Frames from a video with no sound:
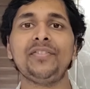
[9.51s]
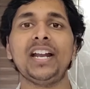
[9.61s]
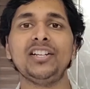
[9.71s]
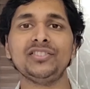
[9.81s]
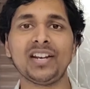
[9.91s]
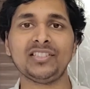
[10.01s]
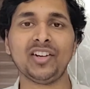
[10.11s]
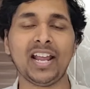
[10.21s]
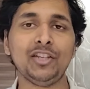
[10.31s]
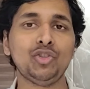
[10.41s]
that is
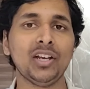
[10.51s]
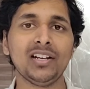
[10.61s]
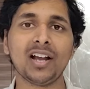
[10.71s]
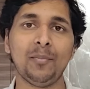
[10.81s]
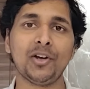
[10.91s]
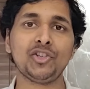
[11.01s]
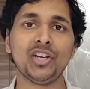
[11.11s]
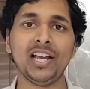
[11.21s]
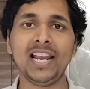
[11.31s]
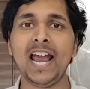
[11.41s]
residential,
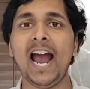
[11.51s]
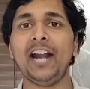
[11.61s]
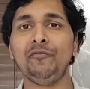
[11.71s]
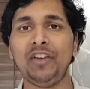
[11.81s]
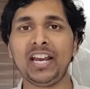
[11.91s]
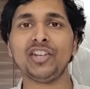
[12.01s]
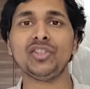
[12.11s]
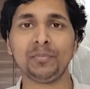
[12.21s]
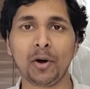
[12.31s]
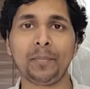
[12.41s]
commercial and
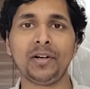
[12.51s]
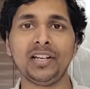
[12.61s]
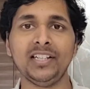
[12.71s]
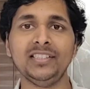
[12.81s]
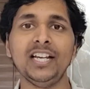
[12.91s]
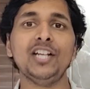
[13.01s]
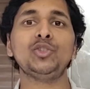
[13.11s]
vacation properties.